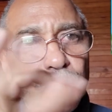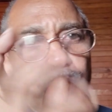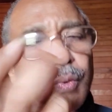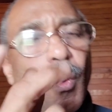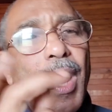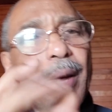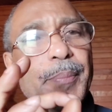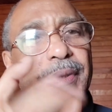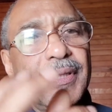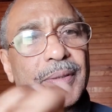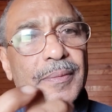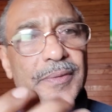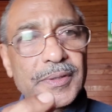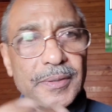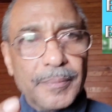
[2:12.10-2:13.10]
swapping,
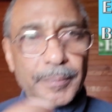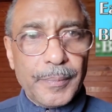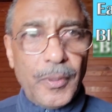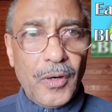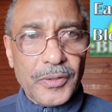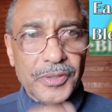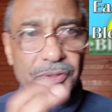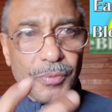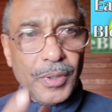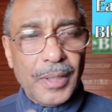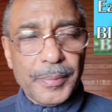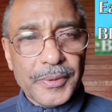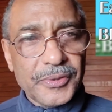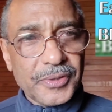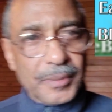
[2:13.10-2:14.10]
partner
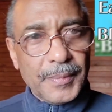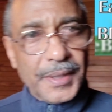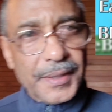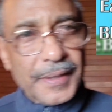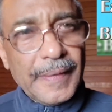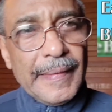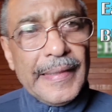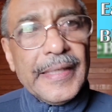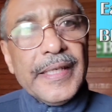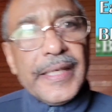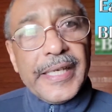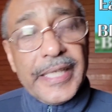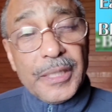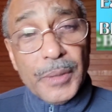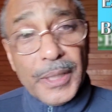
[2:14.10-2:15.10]
swapping or something like
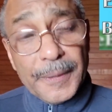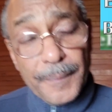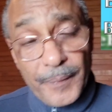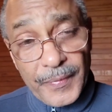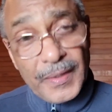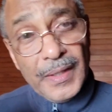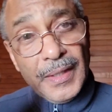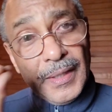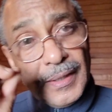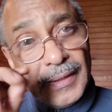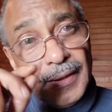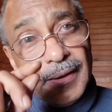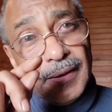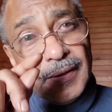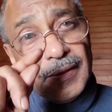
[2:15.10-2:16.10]
that. Anyway,
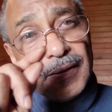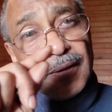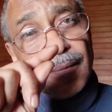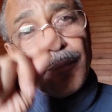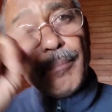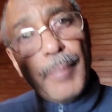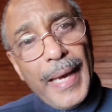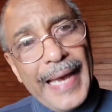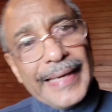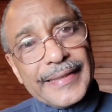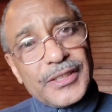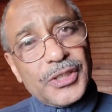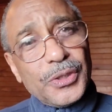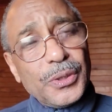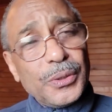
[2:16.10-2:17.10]
back
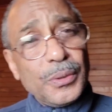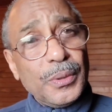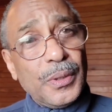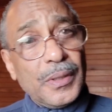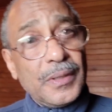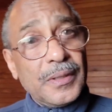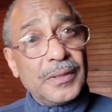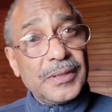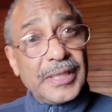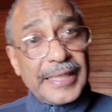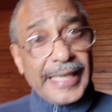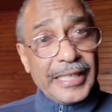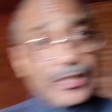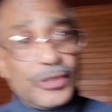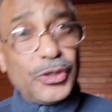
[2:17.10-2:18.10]
to
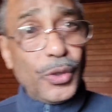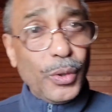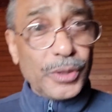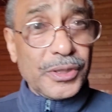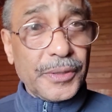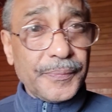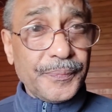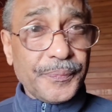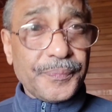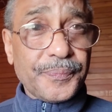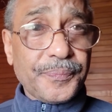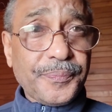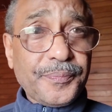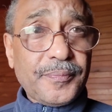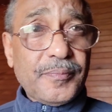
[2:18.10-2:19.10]
Decatur, Georgia,
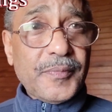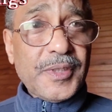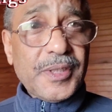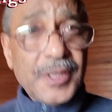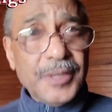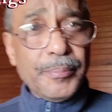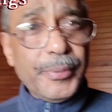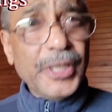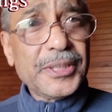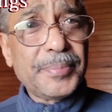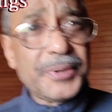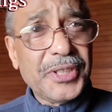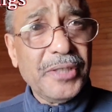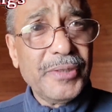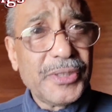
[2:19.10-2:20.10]

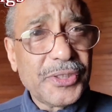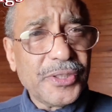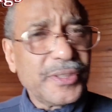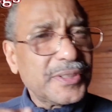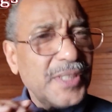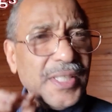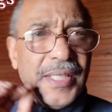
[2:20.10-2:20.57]
Presbyterian Church.